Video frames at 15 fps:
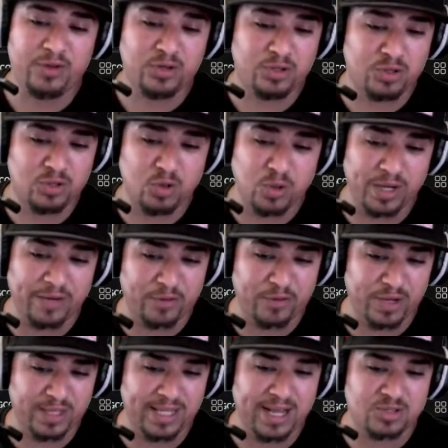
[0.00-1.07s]
doing it for a
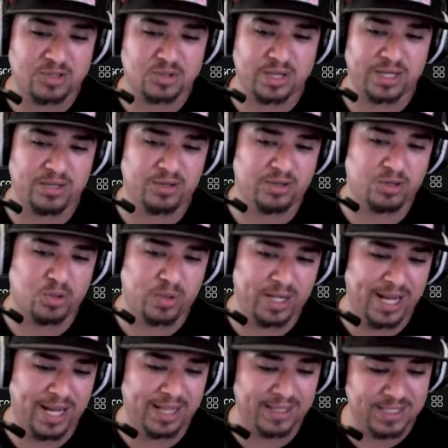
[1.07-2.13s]
downtrend, you're doing it
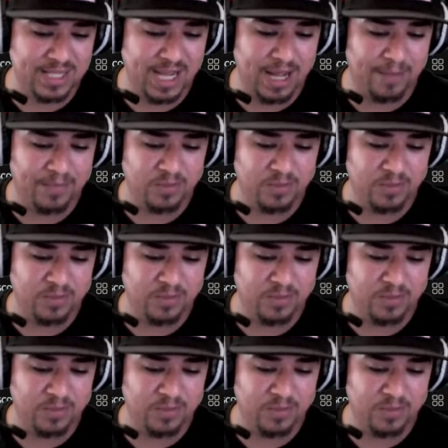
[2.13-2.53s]
at the top.